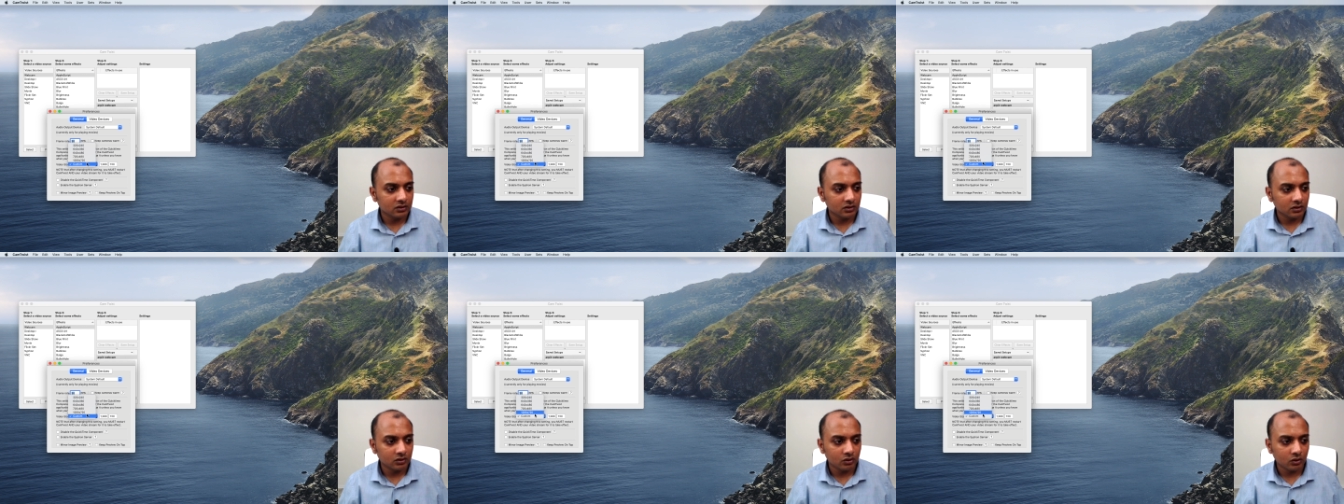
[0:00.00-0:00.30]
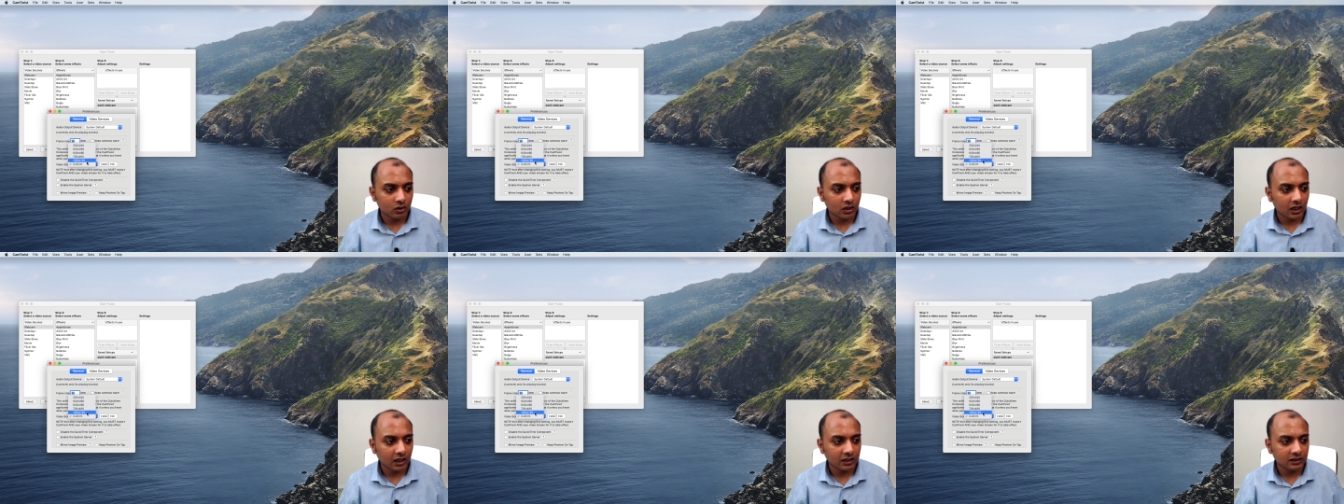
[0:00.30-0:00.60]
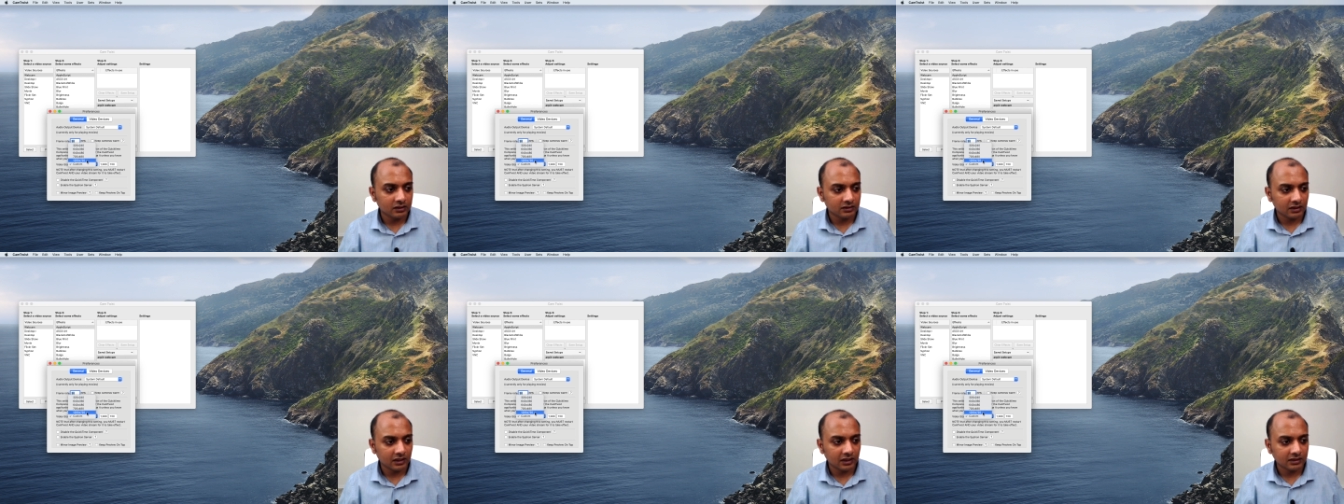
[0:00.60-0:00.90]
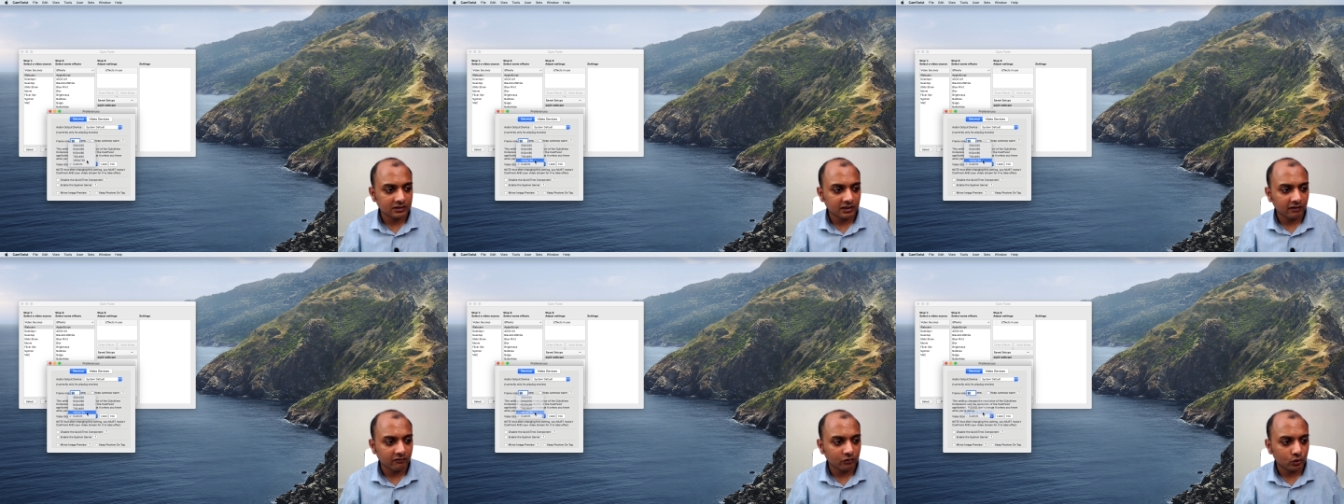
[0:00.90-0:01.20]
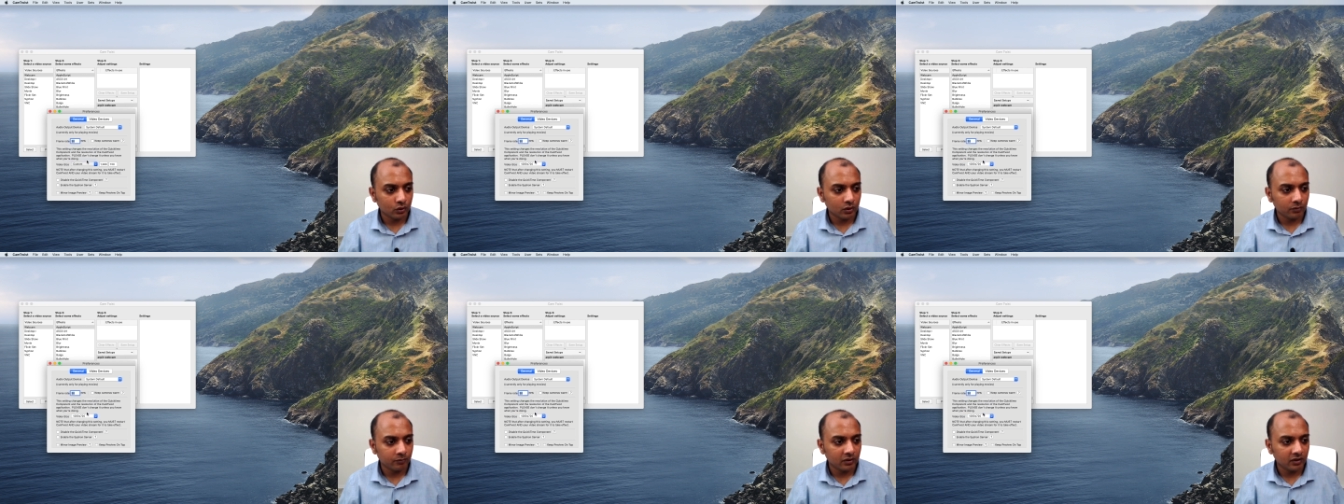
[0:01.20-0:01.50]
You can either select
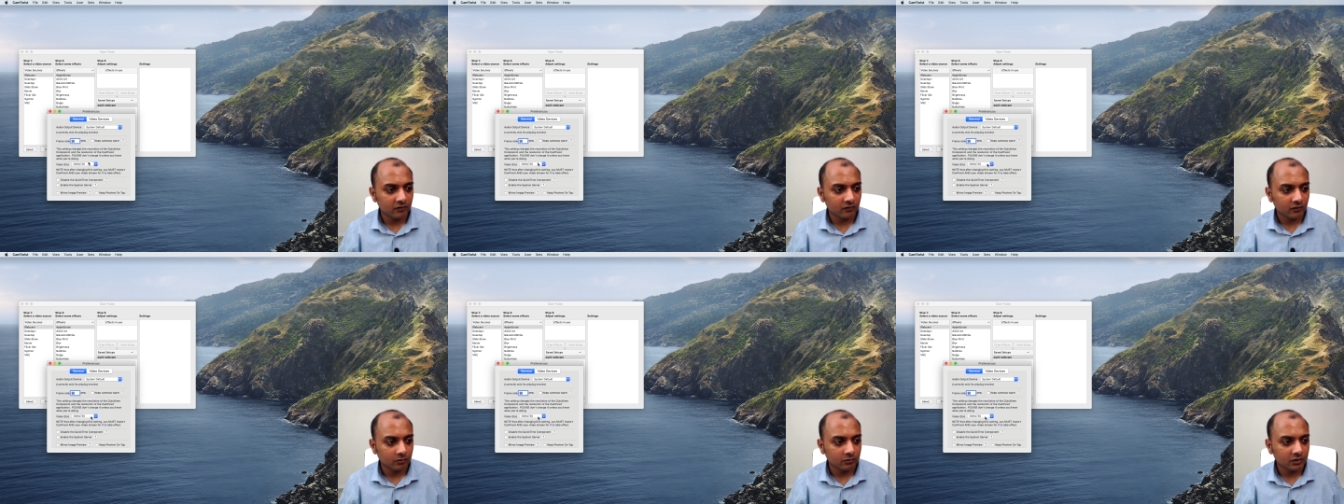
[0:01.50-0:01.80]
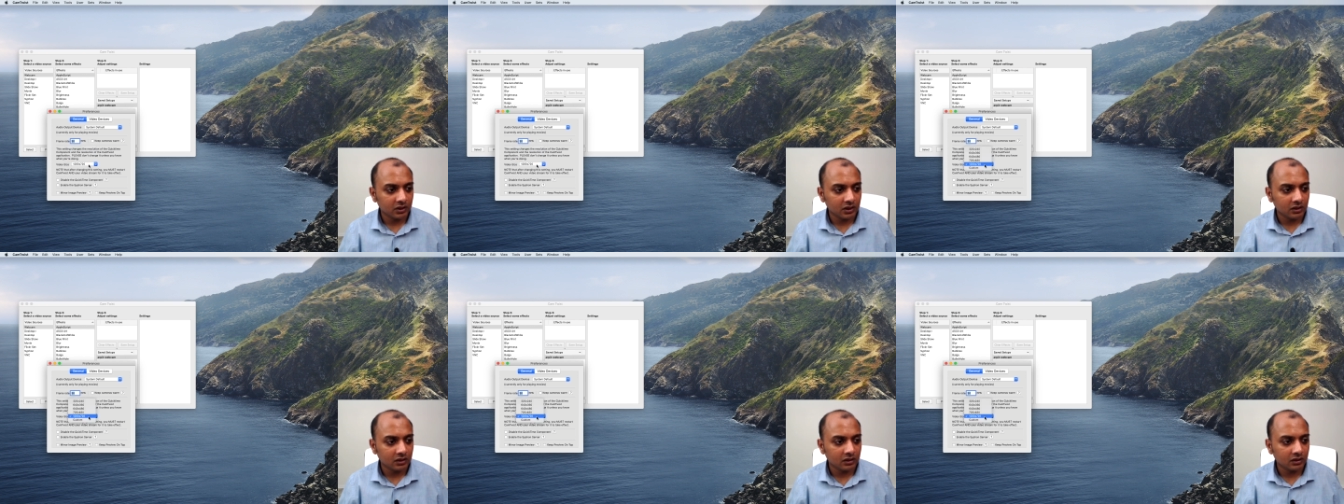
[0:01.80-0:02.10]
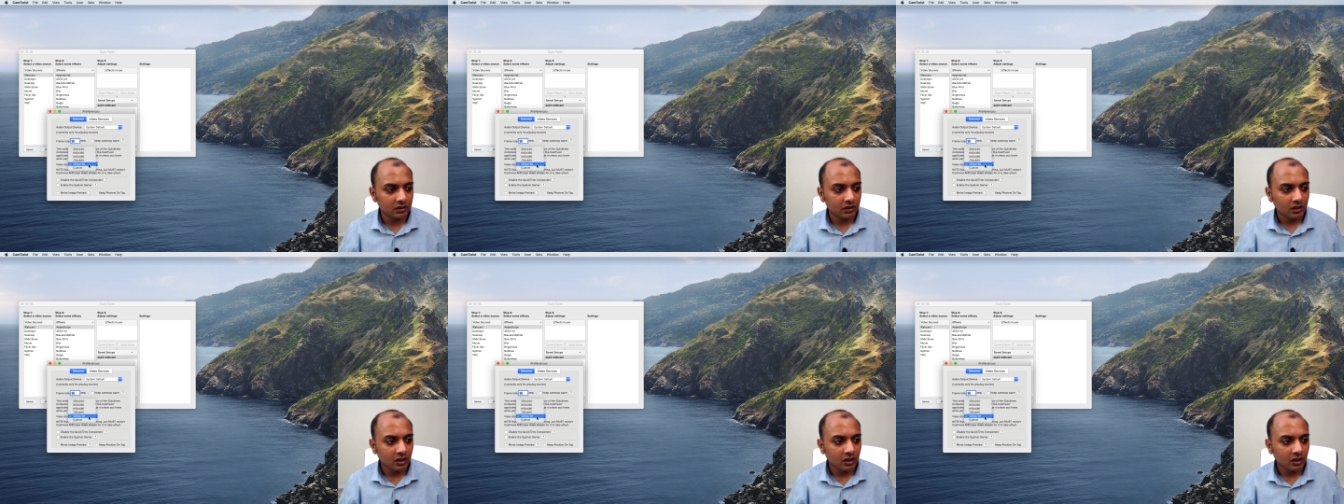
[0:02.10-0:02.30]
720p from here